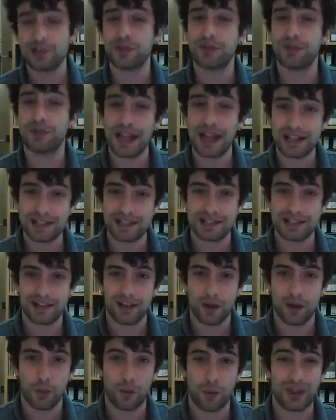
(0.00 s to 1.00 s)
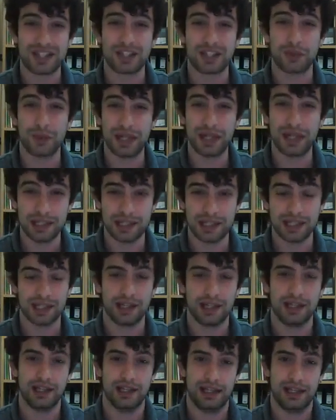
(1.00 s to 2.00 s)
So that's what's
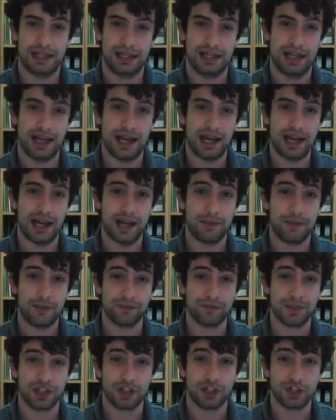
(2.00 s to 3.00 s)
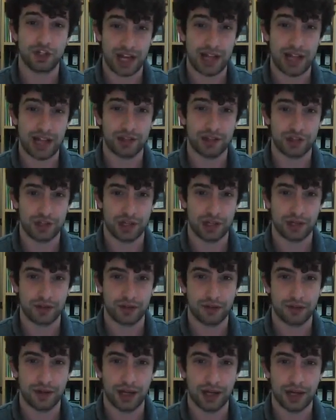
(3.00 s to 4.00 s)
really challenging,
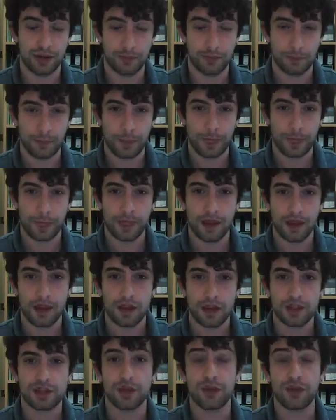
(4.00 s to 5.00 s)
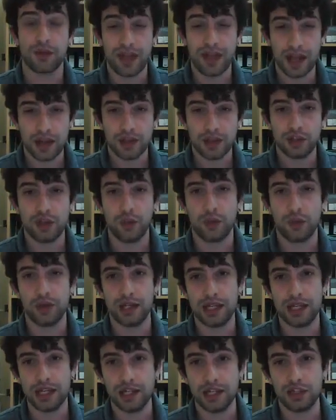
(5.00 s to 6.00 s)
right? So then you
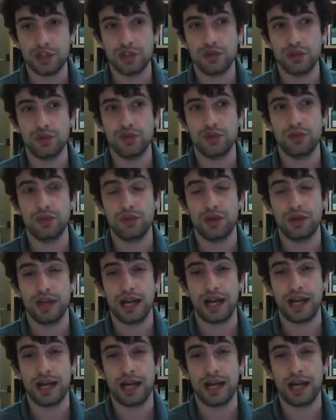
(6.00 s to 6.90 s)
would need to